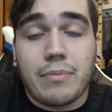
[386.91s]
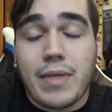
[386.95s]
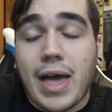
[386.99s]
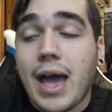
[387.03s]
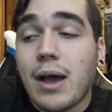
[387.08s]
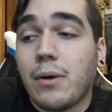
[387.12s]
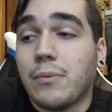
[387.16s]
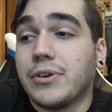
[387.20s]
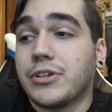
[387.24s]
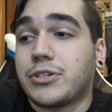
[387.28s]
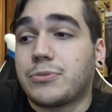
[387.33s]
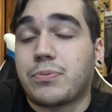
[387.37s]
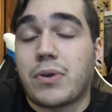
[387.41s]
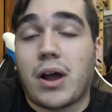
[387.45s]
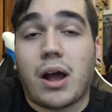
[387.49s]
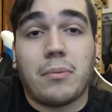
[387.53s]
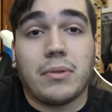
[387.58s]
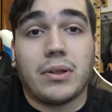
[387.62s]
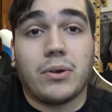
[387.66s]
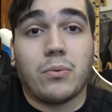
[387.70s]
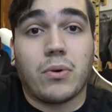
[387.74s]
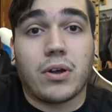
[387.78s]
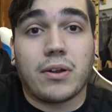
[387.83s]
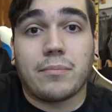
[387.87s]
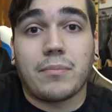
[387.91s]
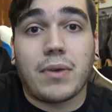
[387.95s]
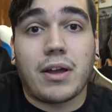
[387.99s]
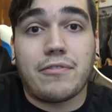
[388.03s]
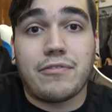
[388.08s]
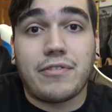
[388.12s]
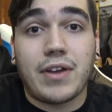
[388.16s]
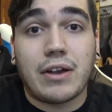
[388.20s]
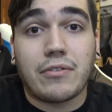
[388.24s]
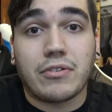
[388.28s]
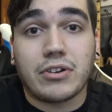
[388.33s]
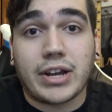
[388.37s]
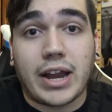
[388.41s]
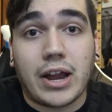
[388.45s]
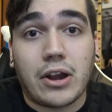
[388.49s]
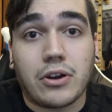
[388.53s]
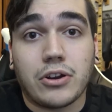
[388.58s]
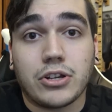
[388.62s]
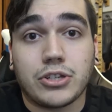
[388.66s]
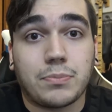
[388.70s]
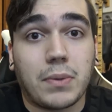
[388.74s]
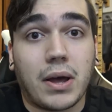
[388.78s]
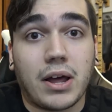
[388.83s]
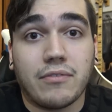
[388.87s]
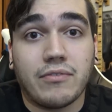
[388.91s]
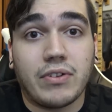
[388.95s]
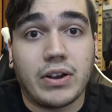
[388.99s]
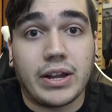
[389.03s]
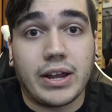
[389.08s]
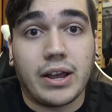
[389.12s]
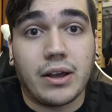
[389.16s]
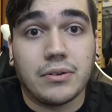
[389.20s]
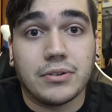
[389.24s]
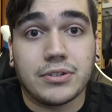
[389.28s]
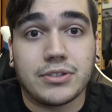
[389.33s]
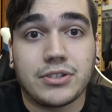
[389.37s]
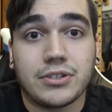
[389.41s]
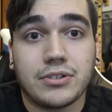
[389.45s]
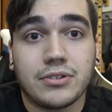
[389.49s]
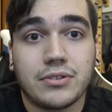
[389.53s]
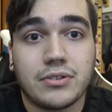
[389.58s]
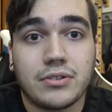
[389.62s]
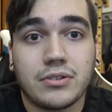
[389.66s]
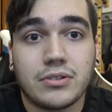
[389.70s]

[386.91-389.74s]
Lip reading: That was probably one of my favorite Gary's Mod videos.